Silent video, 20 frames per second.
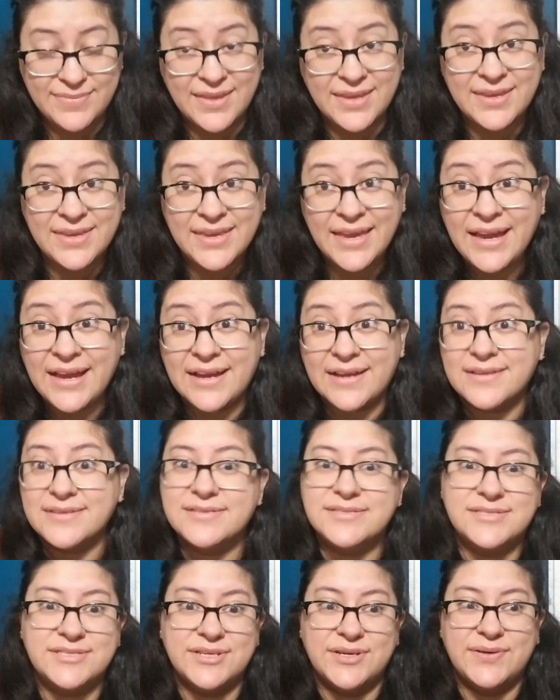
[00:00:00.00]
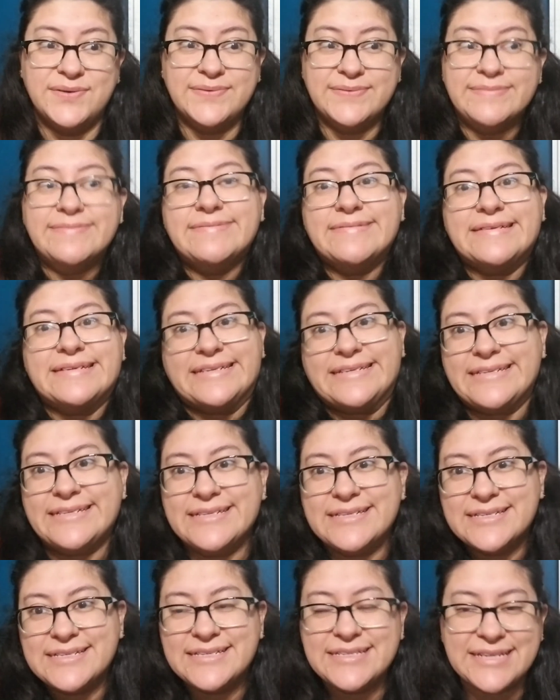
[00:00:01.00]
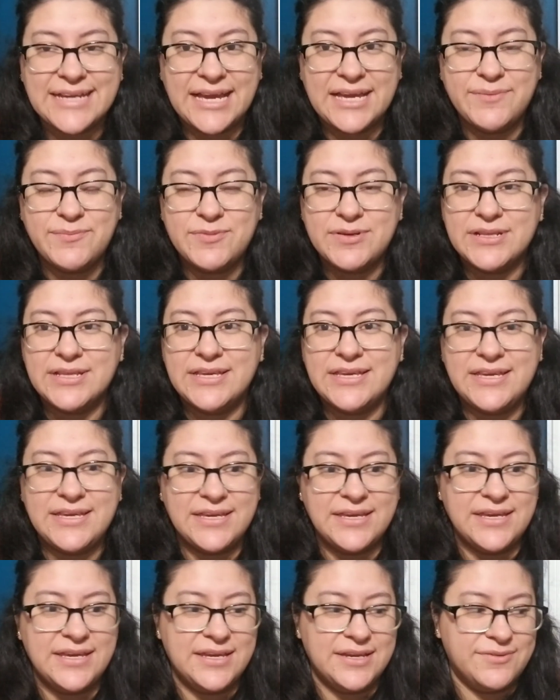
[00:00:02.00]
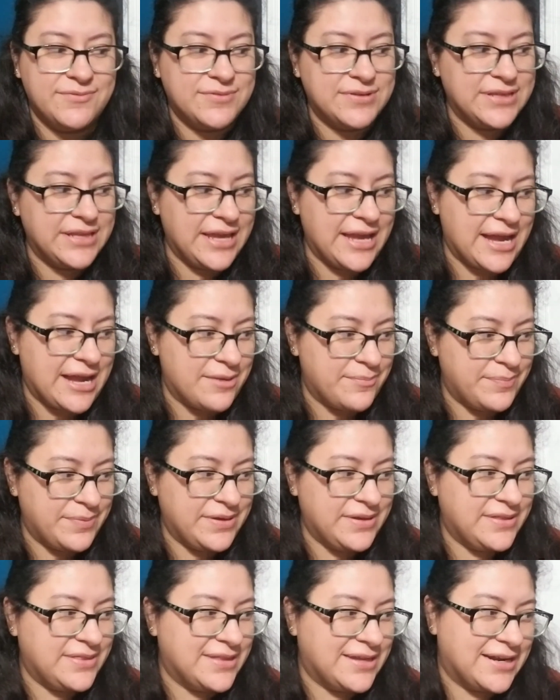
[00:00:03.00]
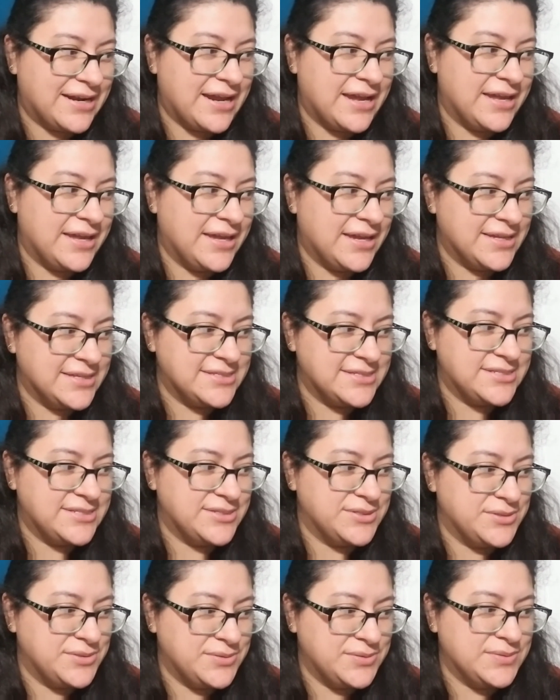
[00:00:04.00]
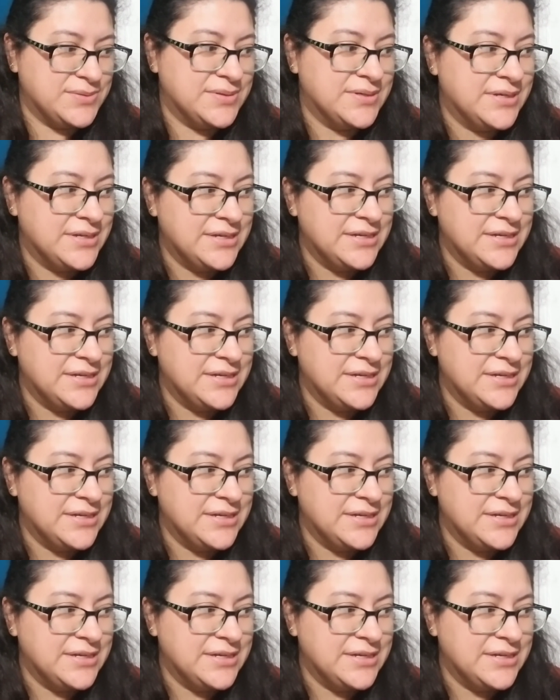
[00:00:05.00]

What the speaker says: yeah, so I'm really, really happy that I get to